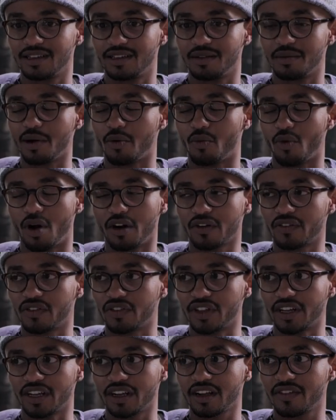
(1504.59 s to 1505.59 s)
am I wrong for
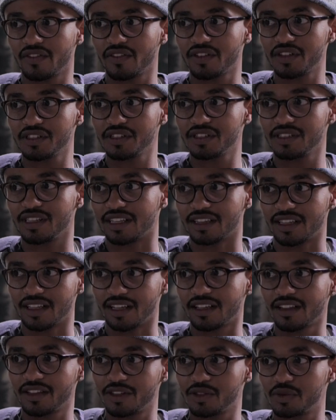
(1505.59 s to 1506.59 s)
thinking of this? Like
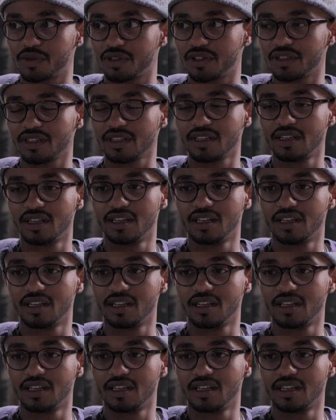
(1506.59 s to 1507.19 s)
thinking this way?